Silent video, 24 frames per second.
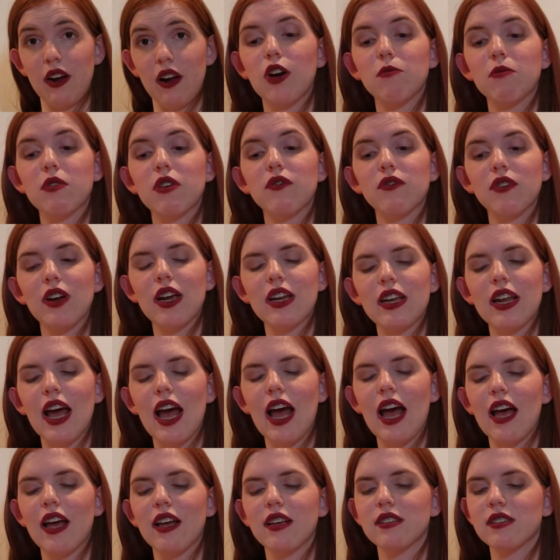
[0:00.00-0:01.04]
Don't be afraid to
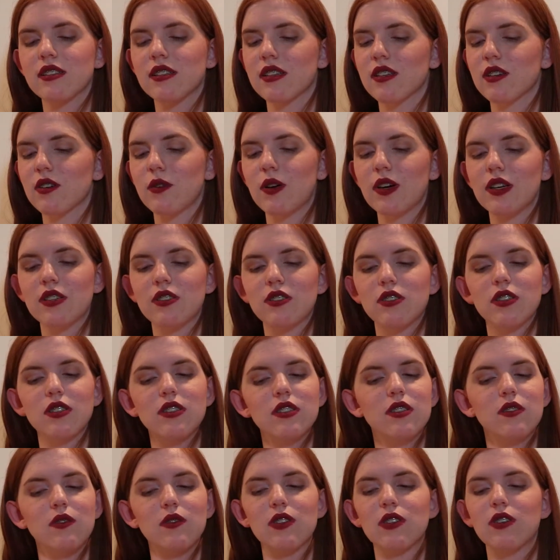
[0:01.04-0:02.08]
ask
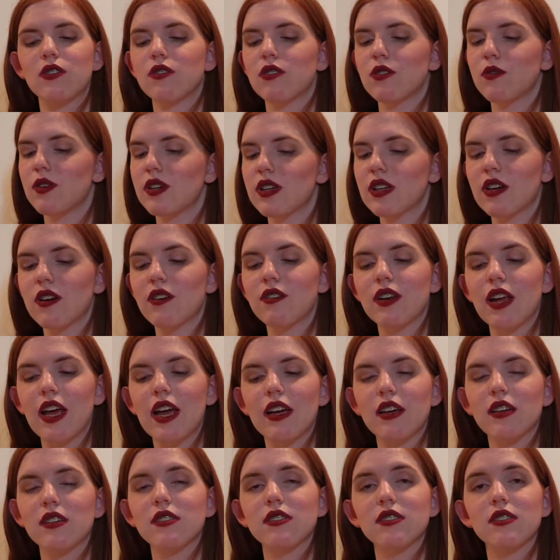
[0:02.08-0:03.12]
questions if you don't know where to go
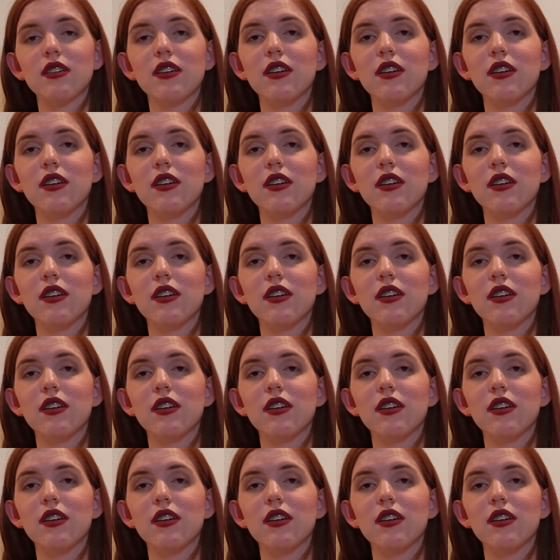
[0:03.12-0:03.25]
next.